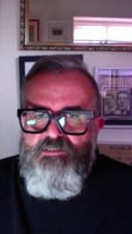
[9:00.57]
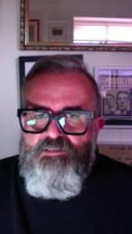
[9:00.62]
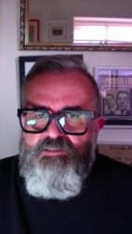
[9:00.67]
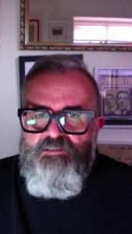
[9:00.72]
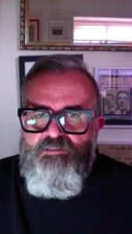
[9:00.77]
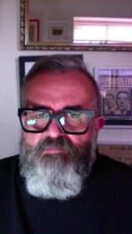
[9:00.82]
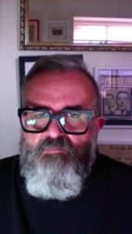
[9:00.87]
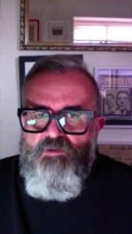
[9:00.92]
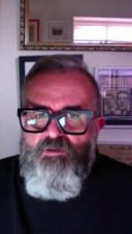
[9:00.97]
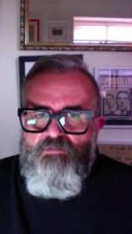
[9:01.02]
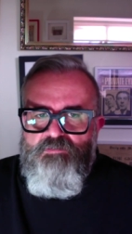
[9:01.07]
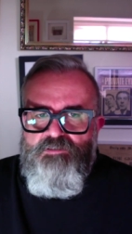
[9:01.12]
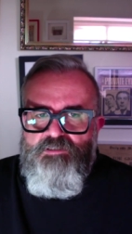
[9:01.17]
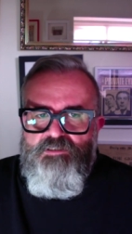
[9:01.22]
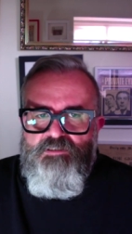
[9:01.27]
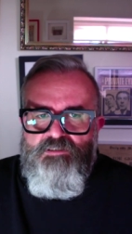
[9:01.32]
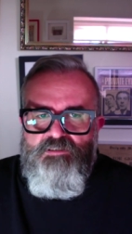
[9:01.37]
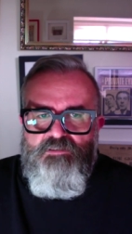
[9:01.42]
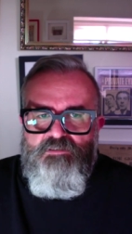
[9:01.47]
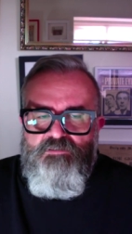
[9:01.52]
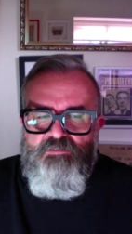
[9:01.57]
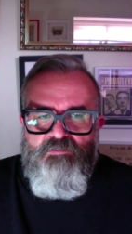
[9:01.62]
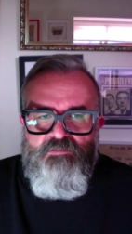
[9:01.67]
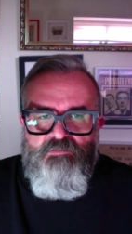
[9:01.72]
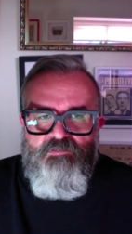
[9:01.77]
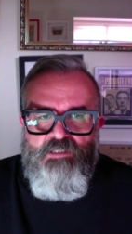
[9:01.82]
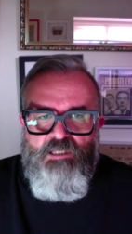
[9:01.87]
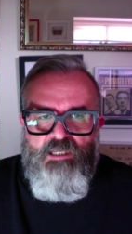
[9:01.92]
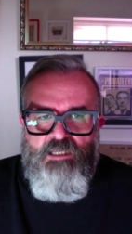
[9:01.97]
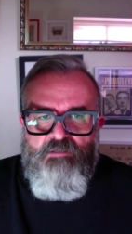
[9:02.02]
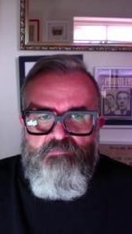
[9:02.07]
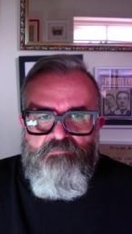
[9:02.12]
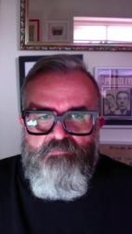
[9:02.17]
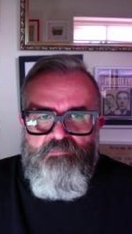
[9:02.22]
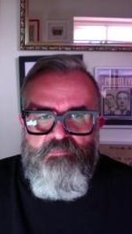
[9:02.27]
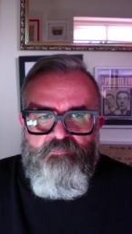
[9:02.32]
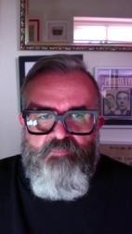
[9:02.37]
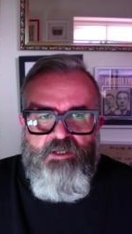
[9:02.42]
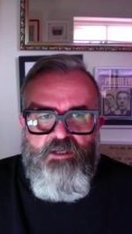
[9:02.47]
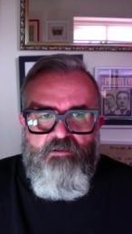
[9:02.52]
a Marxist
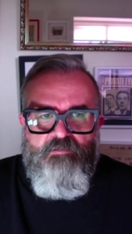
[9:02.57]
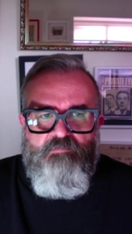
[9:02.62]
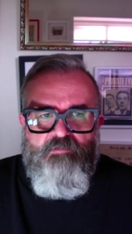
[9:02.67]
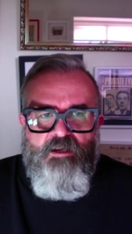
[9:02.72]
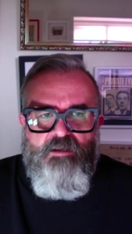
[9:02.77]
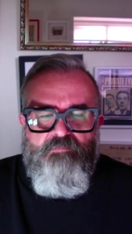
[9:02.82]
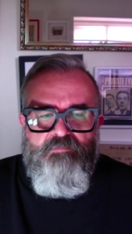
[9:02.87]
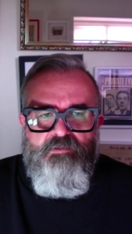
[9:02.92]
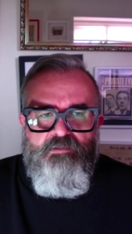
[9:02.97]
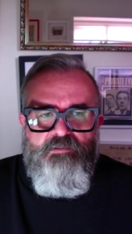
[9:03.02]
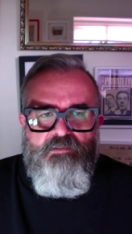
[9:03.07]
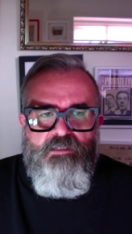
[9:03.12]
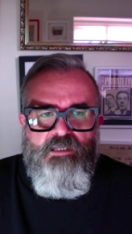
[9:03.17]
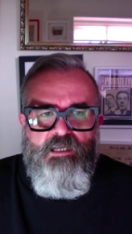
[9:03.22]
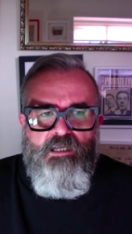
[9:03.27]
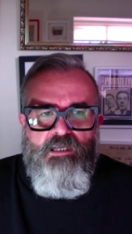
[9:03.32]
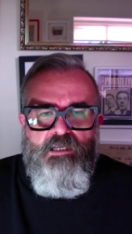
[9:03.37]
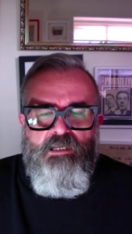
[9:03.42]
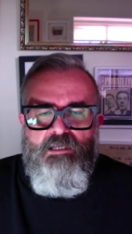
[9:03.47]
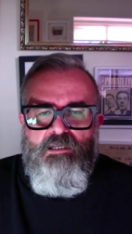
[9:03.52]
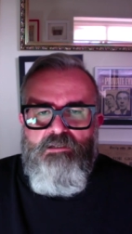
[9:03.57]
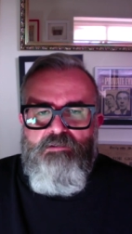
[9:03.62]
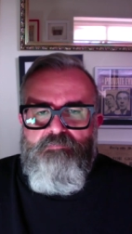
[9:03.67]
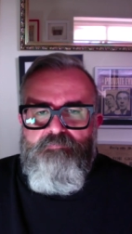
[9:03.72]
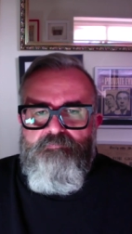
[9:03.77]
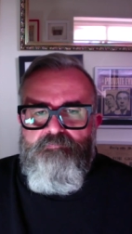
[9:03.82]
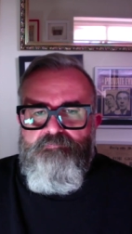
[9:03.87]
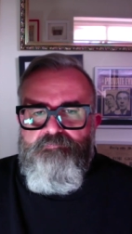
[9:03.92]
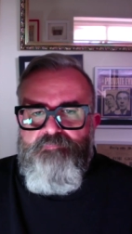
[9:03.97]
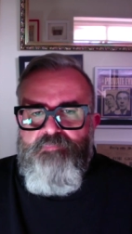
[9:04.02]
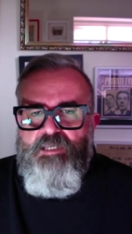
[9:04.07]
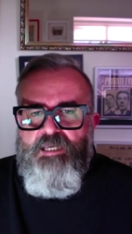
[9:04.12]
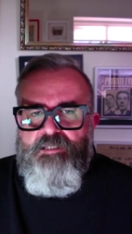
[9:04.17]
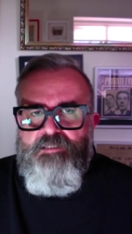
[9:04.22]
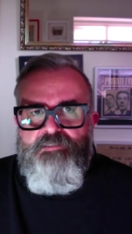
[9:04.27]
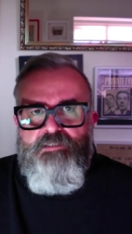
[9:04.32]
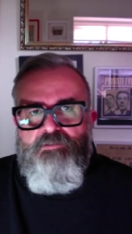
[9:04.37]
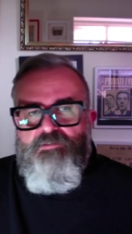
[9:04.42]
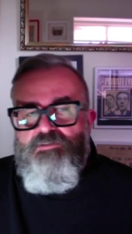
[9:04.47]
power grab, and I don't